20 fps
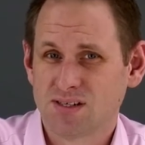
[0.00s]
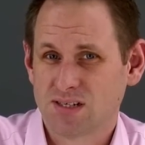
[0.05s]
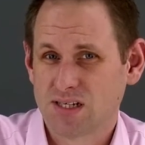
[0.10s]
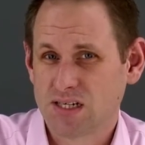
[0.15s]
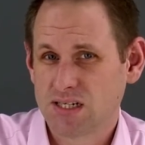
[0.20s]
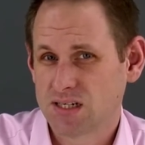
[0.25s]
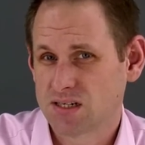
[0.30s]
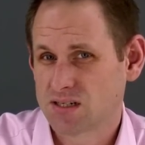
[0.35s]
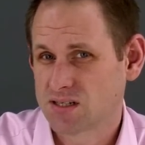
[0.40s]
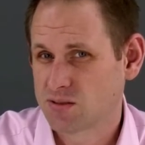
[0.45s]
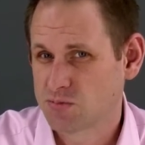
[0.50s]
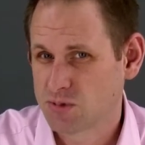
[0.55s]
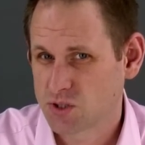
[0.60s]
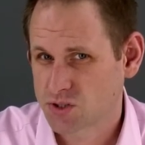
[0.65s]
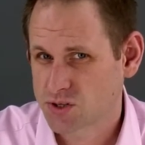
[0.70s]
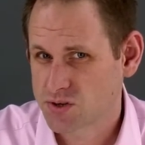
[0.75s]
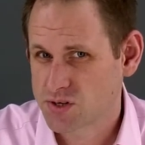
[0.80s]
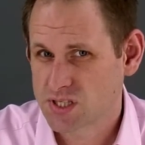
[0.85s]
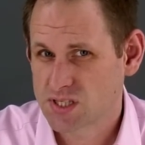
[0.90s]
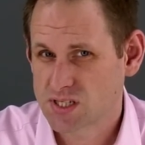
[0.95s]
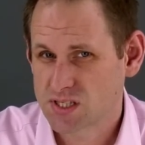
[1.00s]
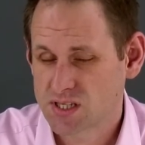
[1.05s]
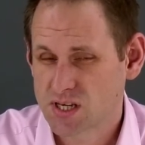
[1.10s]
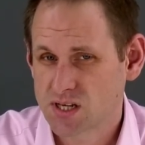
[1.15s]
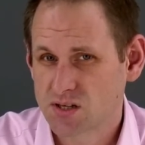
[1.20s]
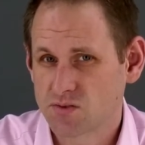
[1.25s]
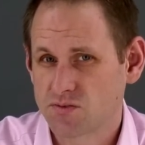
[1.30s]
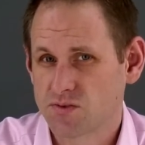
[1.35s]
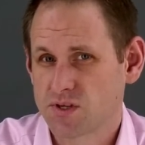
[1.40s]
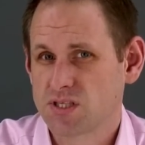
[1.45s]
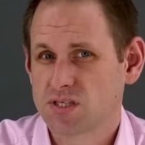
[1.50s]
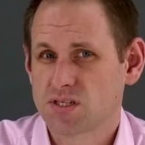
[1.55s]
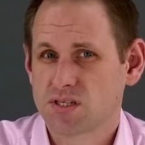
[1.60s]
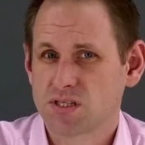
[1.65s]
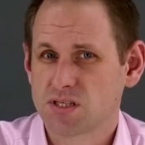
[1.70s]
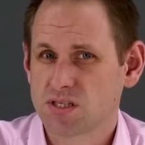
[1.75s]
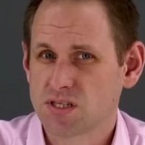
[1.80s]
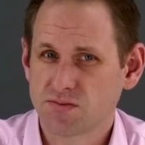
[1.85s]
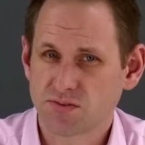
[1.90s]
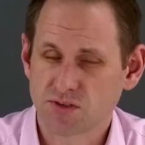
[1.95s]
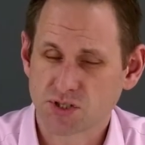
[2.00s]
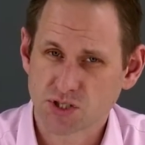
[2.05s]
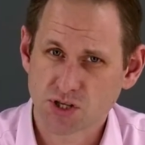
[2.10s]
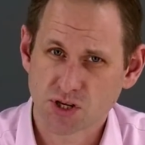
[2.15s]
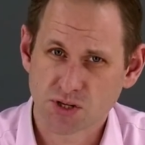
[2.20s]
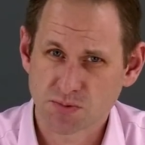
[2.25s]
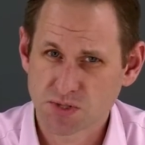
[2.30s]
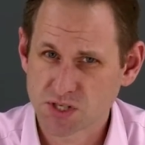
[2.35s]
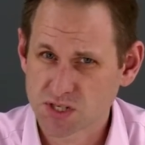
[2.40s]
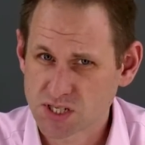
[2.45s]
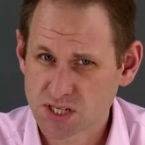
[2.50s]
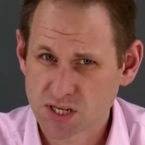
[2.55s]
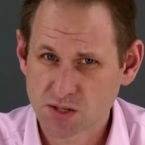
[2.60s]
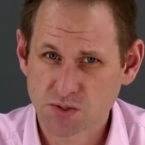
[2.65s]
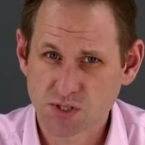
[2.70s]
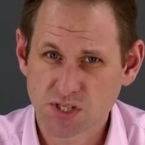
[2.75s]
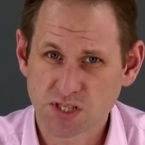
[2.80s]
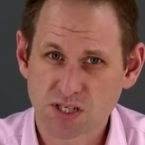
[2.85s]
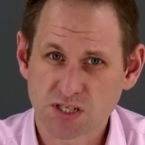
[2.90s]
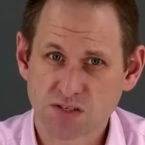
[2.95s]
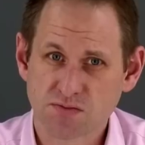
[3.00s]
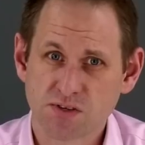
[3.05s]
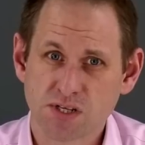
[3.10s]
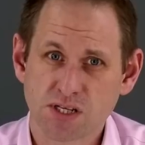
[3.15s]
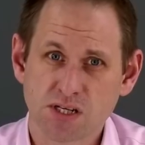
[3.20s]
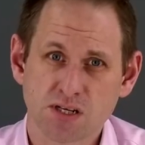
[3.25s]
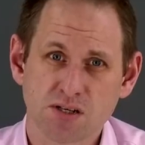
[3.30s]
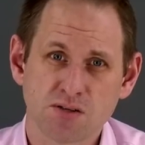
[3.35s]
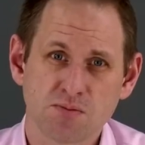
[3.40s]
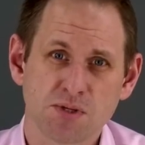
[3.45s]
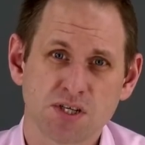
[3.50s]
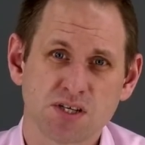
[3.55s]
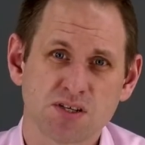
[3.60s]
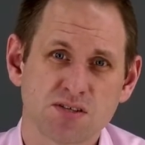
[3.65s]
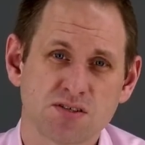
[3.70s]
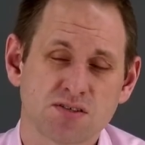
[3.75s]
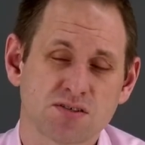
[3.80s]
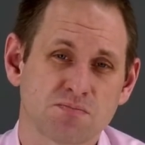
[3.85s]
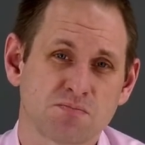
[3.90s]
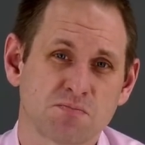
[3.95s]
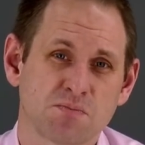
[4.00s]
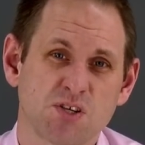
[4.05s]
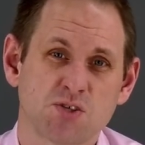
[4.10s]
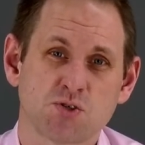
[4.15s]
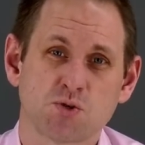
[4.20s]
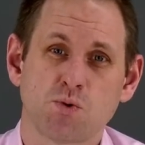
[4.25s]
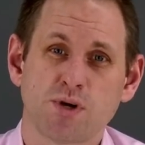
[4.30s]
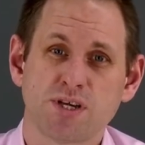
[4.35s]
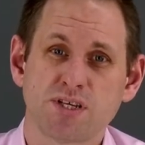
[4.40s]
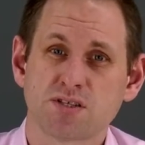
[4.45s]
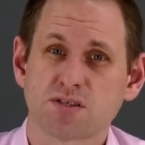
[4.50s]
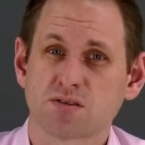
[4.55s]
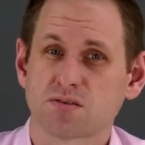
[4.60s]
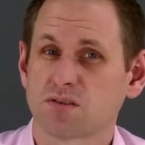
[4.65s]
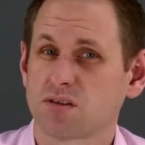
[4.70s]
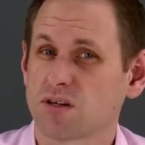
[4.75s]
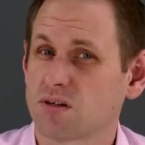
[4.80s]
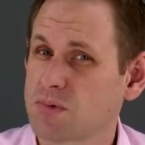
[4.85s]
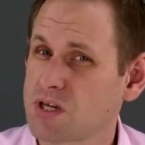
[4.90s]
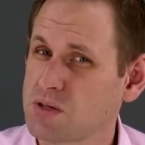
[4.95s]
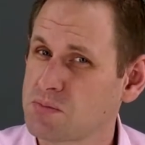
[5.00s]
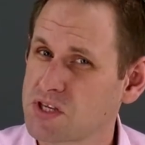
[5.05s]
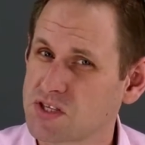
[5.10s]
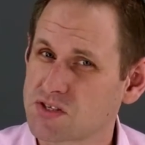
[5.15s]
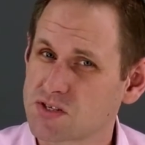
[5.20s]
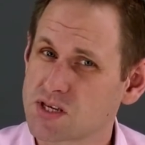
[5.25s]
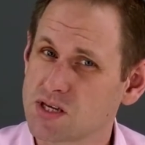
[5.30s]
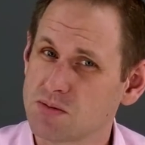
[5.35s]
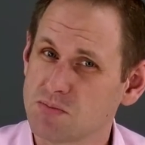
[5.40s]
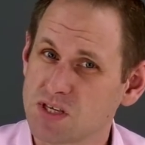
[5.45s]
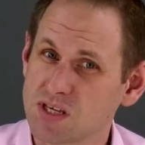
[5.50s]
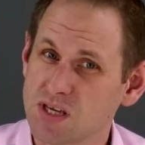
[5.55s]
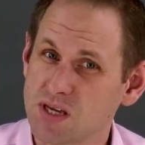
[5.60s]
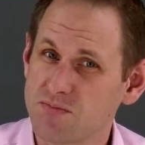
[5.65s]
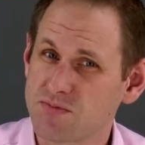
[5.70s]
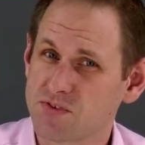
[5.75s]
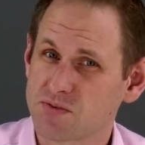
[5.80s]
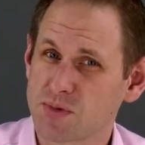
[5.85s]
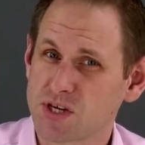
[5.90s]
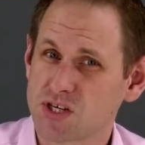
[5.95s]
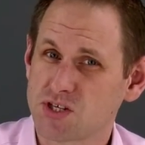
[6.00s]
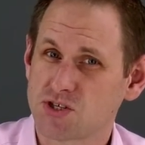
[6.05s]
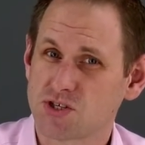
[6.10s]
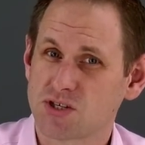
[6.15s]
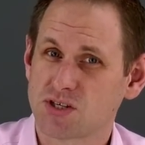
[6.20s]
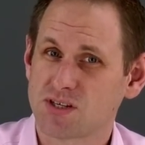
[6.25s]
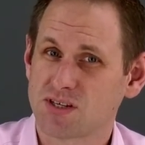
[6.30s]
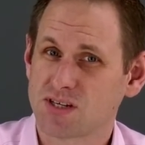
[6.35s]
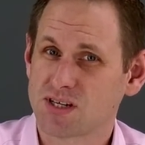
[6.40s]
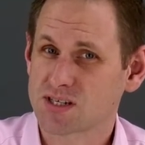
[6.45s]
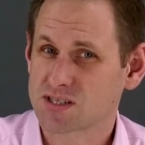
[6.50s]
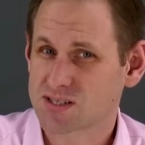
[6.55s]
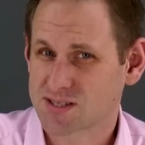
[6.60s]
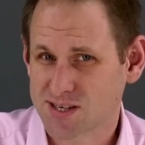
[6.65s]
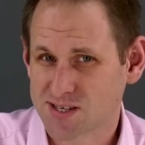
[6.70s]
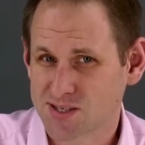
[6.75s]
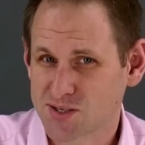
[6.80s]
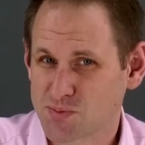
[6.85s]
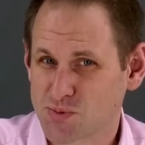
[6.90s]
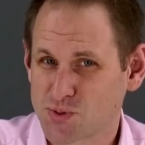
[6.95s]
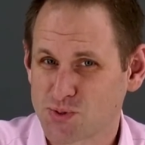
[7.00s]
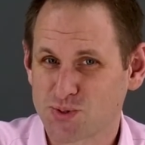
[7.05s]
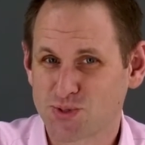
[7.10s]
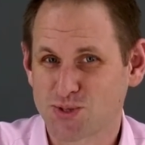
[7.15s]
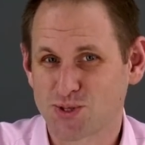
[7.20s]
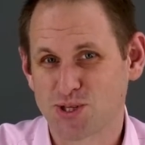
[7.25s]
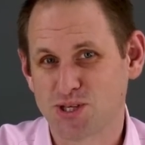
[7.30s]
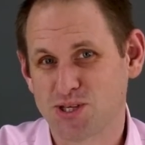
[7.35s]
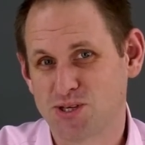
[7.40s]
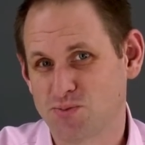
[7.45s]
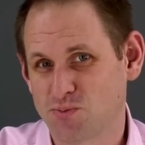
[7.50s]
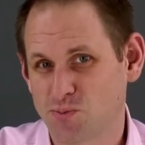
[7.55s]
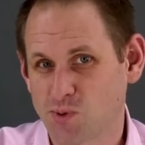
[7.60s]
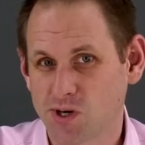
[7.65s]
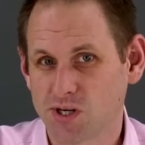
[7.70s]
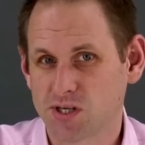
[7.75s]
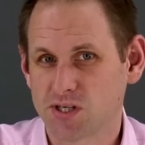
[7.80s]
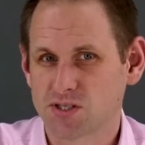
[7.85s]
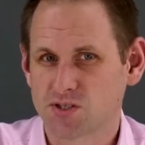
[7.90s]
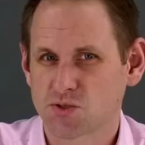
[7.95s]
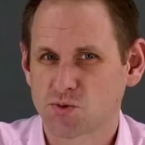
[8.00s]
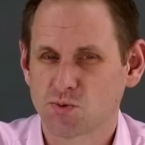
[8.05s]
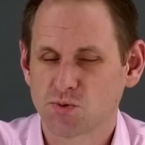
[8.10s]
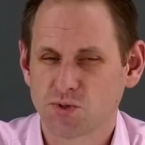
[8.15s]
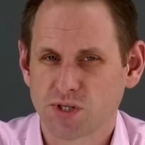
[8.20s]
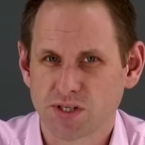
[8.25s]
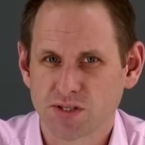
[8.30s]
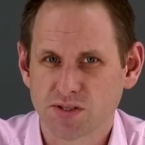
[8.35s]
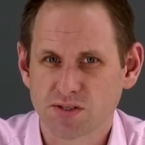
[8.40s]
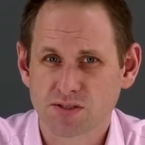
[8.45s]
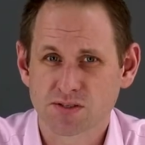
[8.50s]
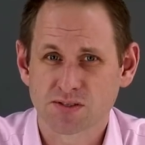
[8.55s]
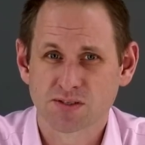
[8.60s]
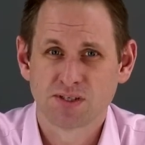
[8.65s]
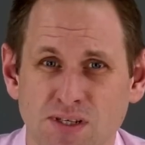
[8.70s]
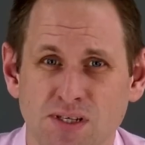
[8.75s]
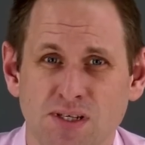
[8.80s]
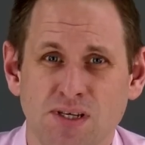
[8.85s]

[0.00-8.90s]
And I'm not going to delve into the different types of cells in this video because, as always, I'm aiming to keep the information accessible to the widest audience.